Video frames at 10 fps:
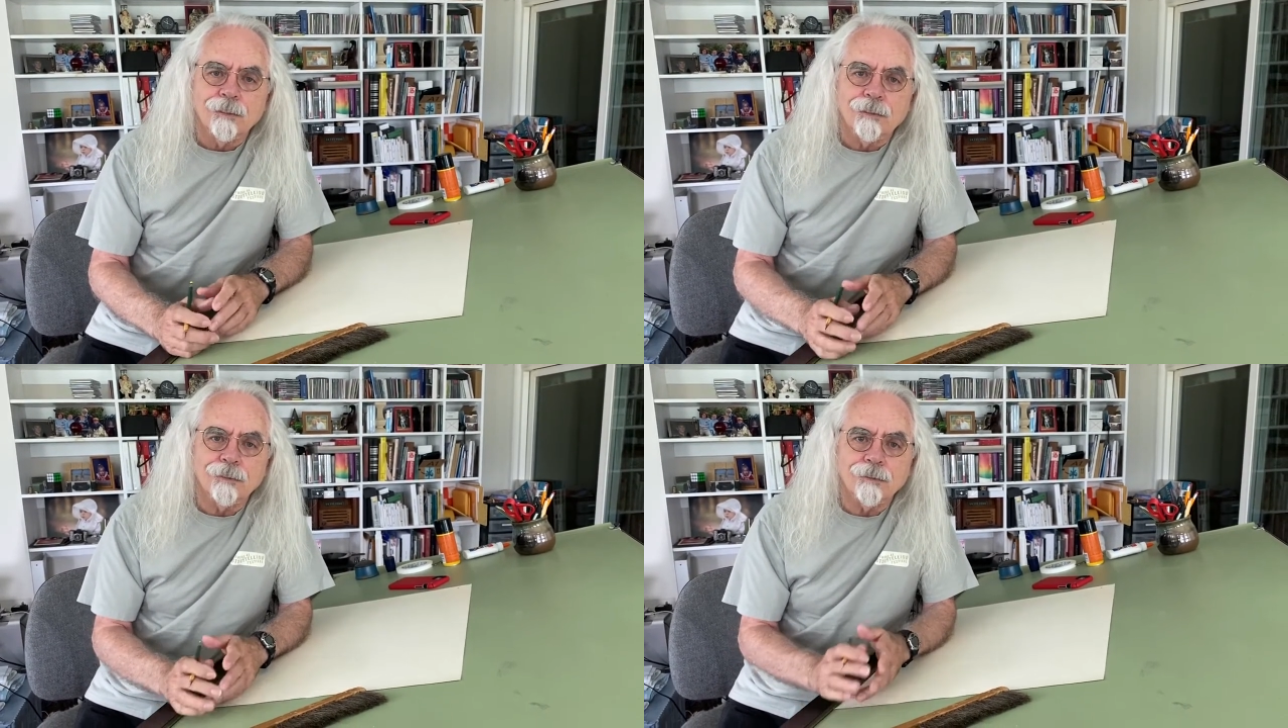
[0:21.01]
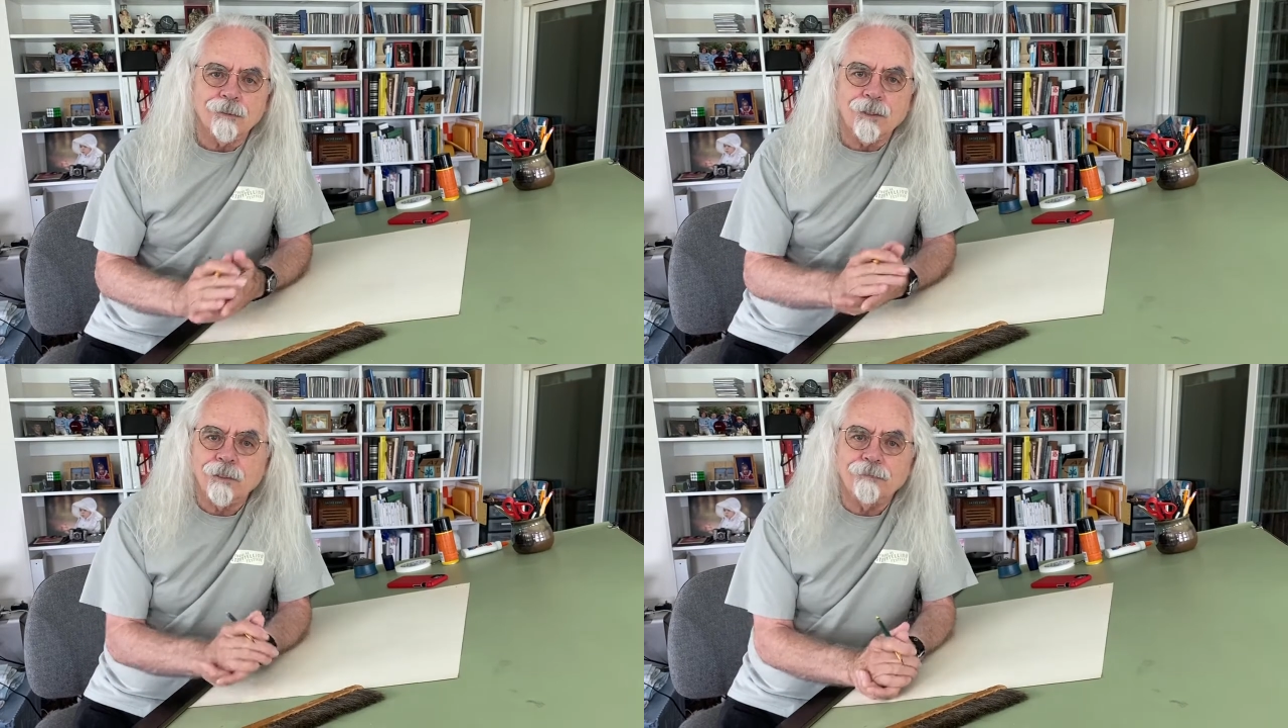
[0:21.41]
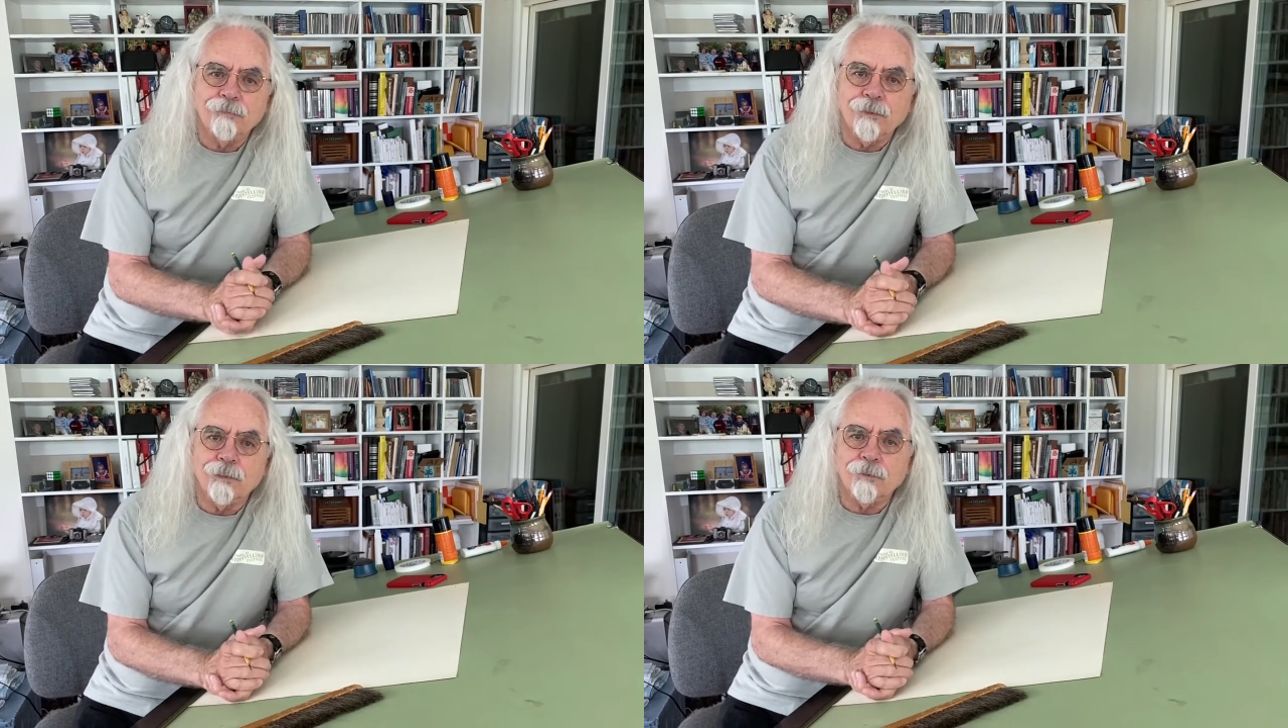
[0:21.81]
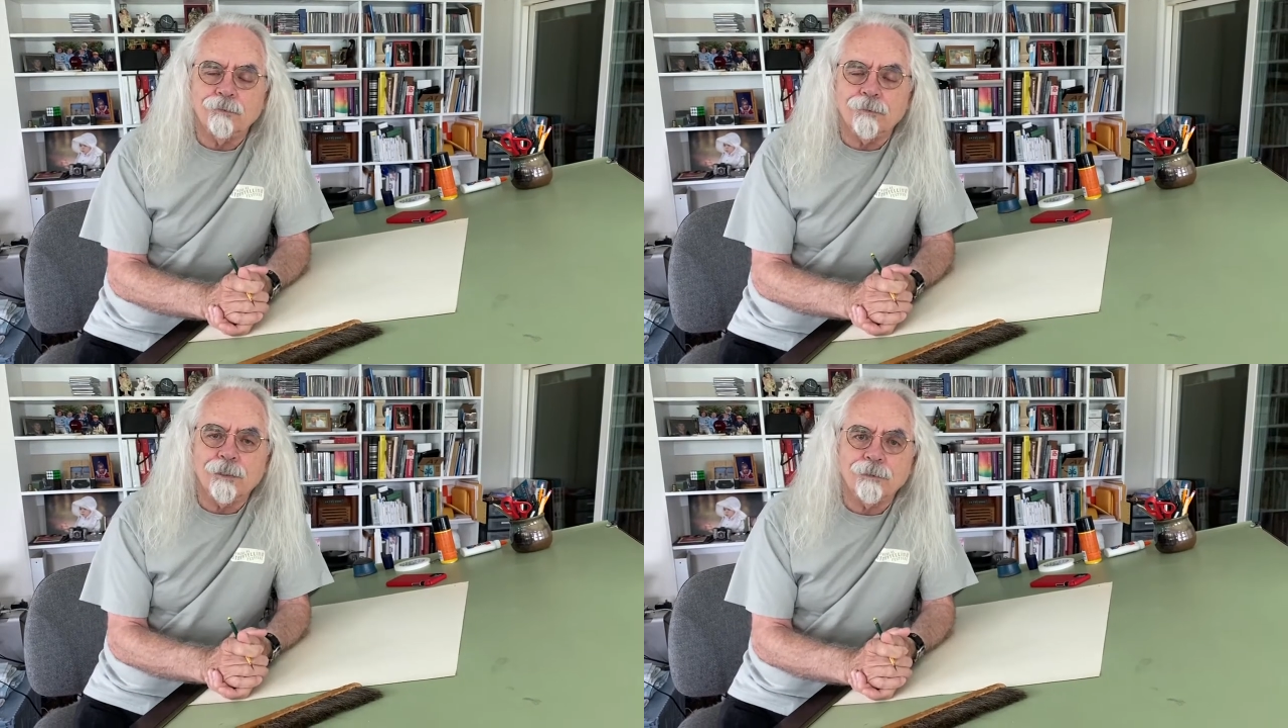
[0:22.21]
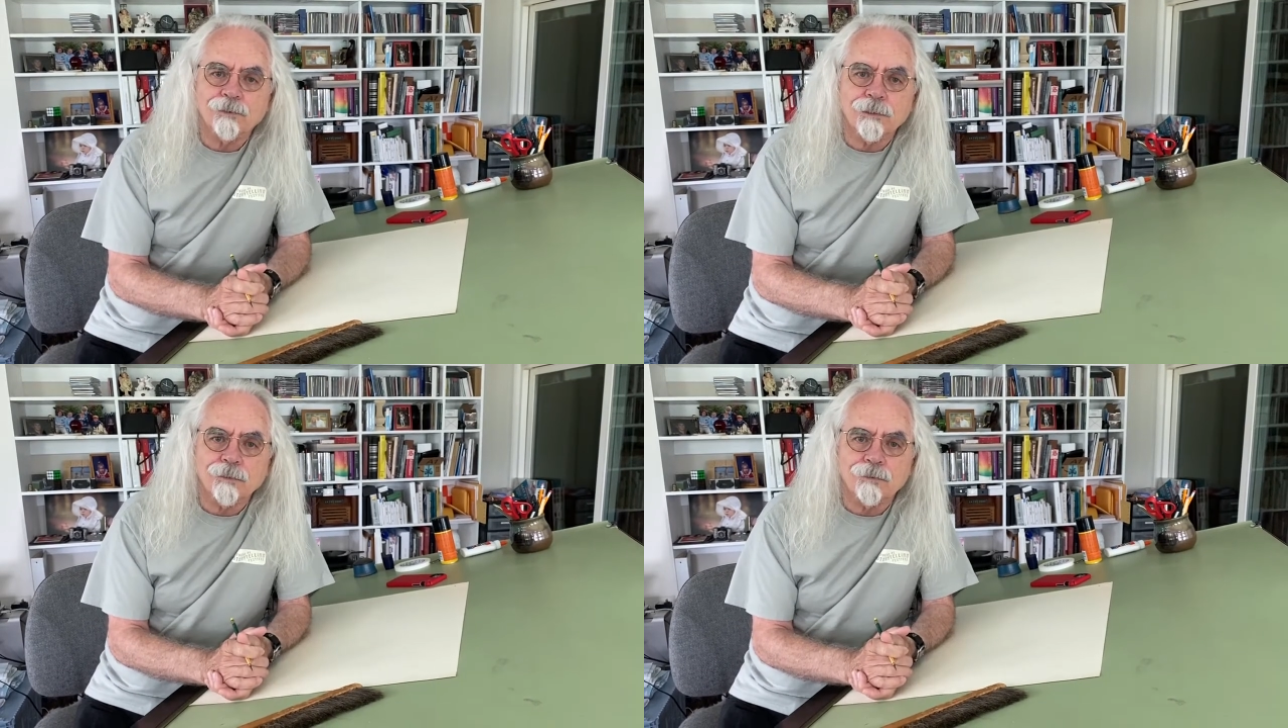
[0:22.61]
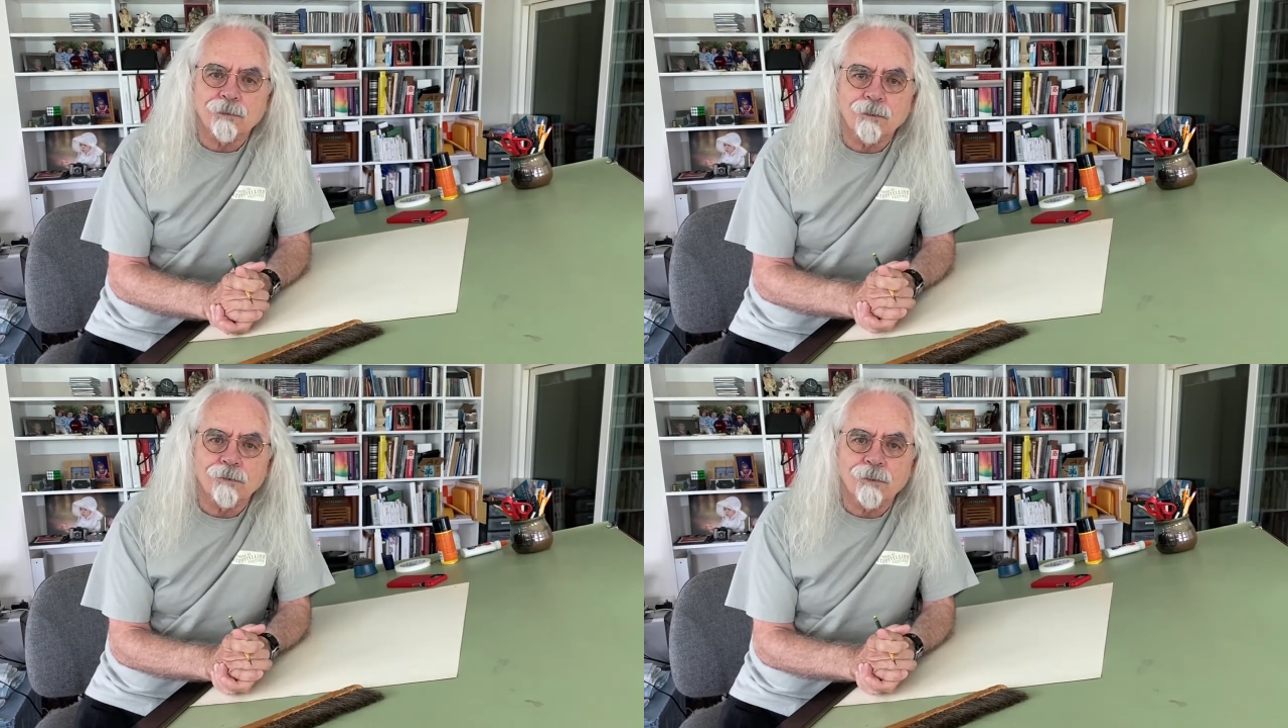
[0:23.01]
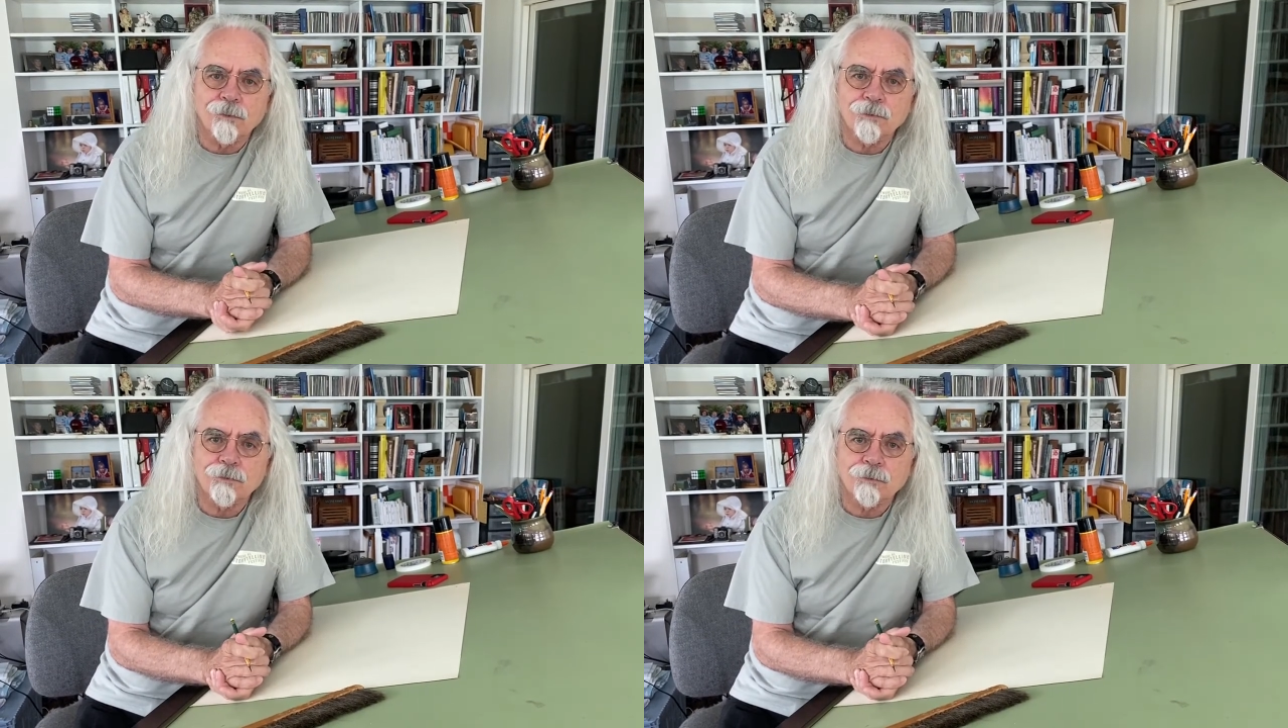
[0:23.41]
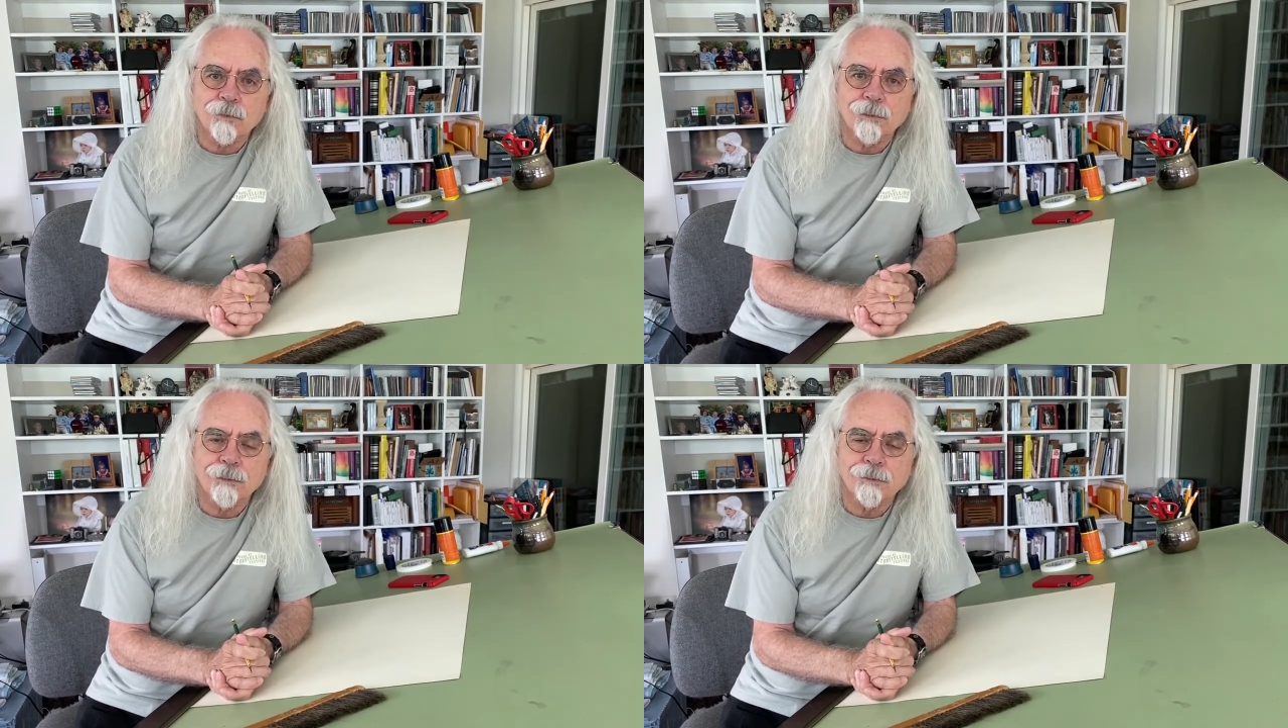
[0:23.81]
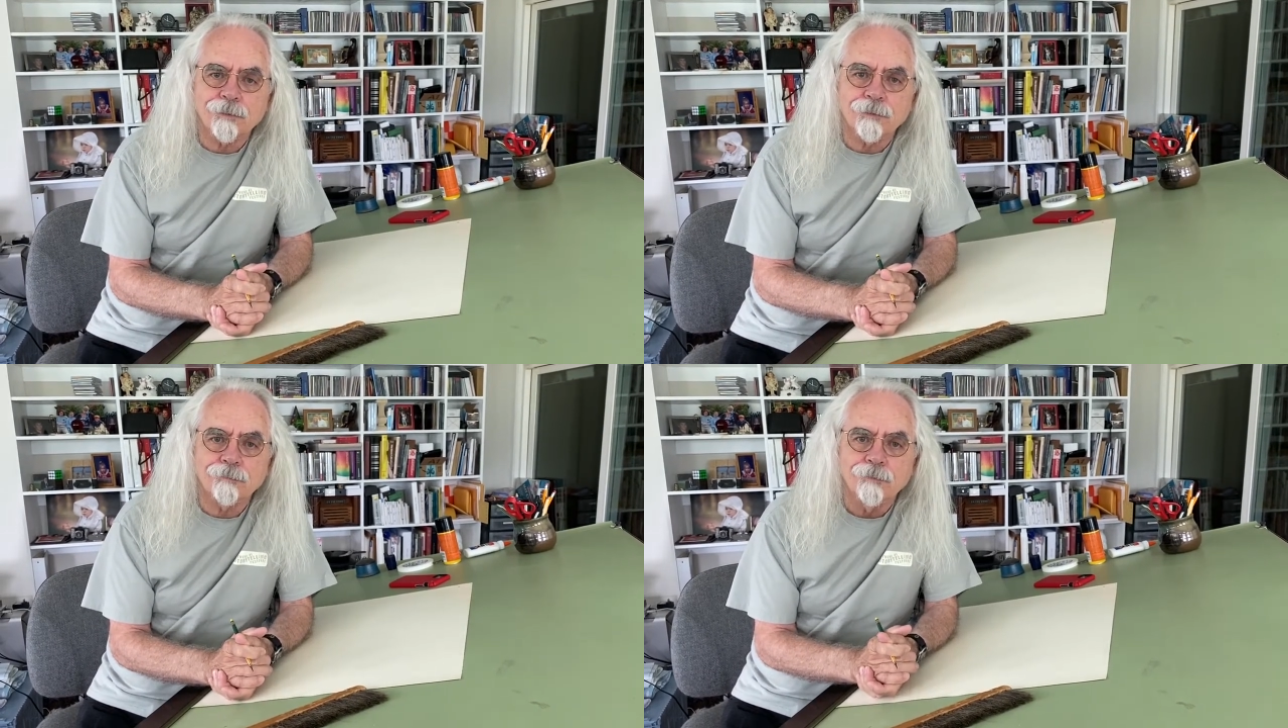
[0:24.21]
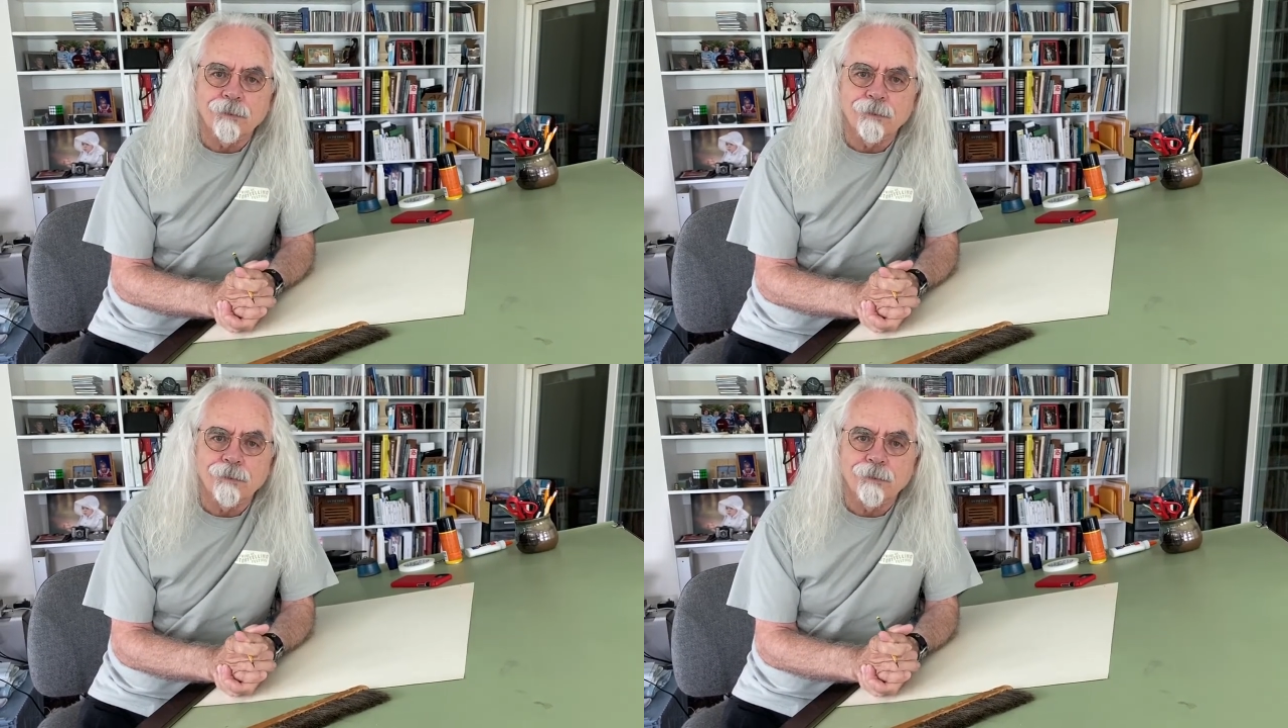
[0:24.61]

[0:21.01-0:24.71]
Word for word: Uh, a lot of you know I'm a singer, songwriter, and a storyteller.